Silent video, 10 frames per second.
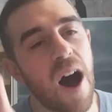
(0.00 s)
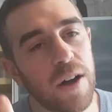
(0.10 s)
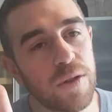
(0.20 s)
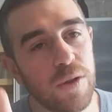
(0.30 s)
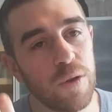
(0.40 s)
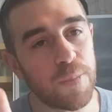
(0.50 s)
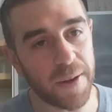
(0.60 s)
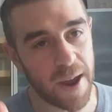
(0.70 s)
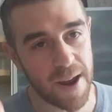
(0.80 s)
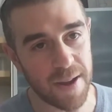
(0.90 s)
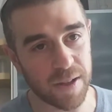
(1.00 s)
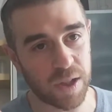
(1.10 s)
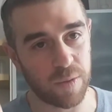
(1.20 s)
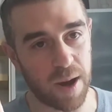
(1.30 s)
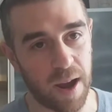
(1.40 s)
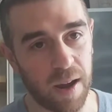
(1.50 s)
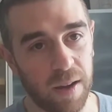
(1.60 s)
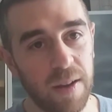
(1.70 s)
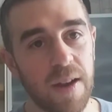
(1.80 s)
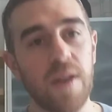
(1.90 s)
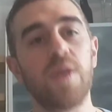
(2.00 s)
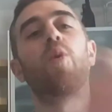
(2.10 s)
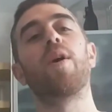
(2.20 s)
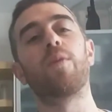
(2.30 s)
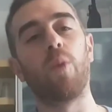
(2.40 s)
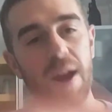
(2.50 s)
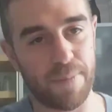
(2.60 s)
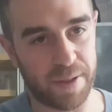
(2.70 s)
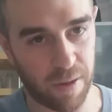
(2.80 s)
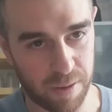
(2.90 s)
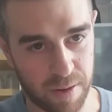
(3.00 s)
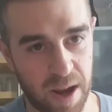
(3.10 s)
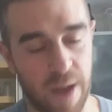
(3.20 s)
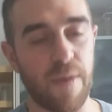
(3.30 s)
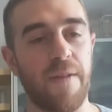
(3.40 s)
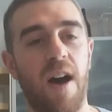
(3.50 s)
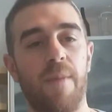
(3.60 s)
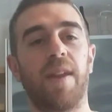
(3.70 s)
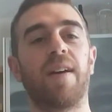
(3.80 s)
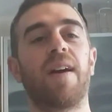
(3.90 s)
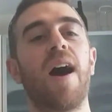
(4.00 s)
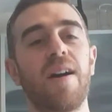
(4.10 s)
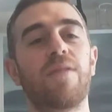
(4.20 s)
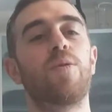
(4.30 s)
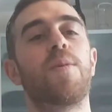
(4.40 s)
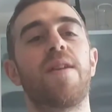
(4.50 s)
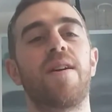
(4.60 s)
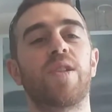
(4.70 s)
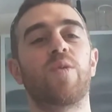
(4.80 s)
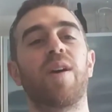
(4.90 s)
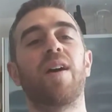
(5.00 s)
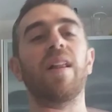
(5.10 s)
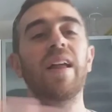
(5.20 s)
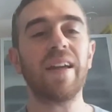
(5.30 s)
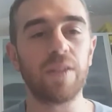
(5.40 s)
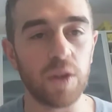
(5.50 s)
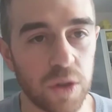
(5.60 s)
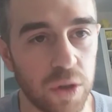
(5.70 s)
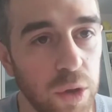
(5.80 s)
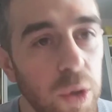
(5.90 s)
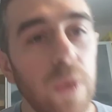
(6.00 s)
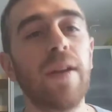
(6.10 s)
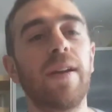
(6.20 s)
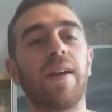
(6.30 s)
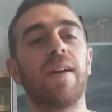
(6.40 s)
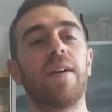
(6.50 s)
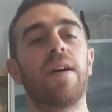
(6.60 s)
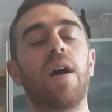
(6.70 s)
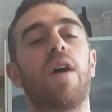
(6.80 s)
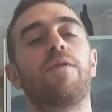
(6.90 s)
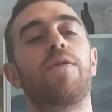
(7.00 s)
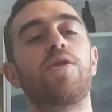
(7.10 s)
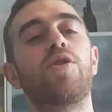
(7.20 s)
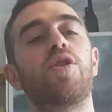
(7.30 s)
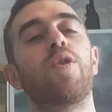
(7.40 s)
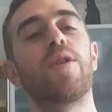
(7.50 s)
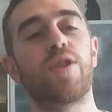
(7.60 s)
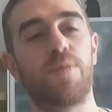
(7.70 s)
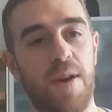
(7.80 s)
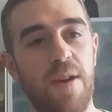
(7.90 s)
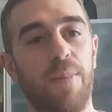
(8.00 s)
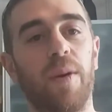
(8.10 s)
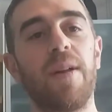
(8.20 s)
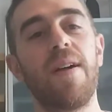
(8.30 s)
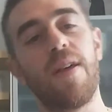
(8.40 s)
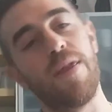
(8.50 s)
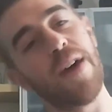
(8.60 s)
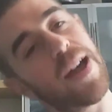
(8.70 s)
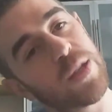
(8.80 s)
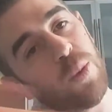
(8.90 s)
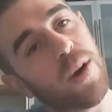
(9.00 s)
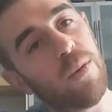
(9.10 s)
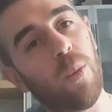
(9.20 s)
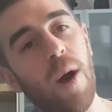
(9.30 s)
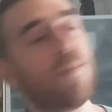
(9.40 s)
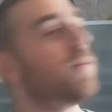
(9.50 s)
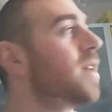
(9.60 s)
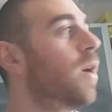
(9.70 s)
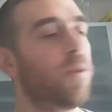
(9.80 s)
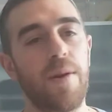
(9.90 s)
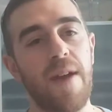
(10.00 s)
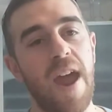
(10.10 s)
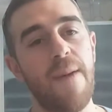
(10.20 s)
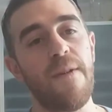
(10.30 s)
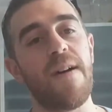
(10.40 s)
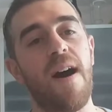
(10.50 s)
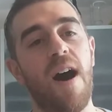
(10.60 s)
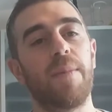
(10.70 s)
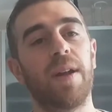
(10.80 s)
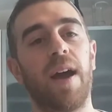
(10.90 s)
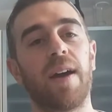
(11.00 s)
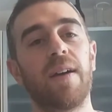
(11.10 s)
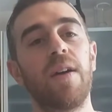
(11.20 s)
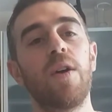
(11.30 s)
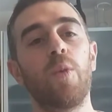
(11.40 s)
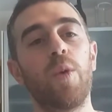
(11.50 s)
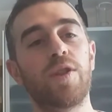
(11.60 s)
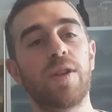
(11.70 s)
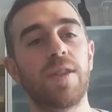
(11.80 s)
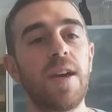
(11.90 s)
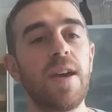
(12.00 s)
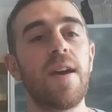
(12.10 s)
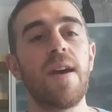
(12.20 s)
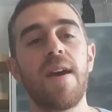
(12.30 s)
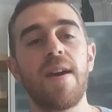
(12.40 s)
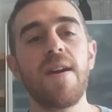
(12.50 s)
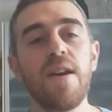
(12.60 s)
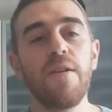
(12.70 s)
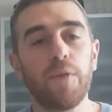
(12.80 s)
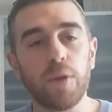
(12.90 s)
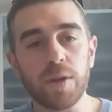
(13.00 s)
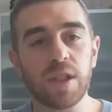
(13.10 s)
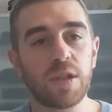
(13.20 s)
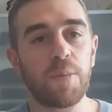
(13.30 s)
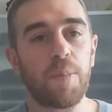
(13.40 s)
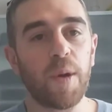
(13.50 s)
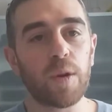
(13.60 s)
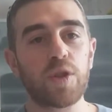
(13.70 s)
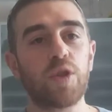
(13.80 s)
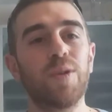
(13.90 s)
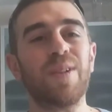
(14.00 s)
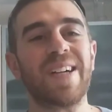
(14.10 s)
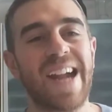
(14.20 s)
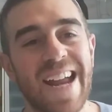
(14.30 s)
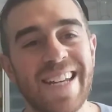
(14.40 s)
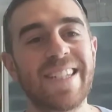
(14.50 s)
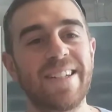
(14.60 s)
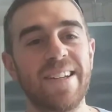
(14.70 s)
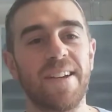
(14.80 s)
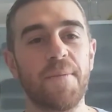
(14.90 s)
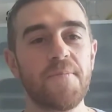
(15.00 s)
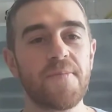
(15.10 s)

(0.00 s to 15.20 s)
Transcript: Achdut B'nai Yisrael is what wipes out the name of Amalek. Achdut B'nai Yisrael, the unity of the Jewish people. That's what wipes out the name of Amalek, which is the evil spiritual entity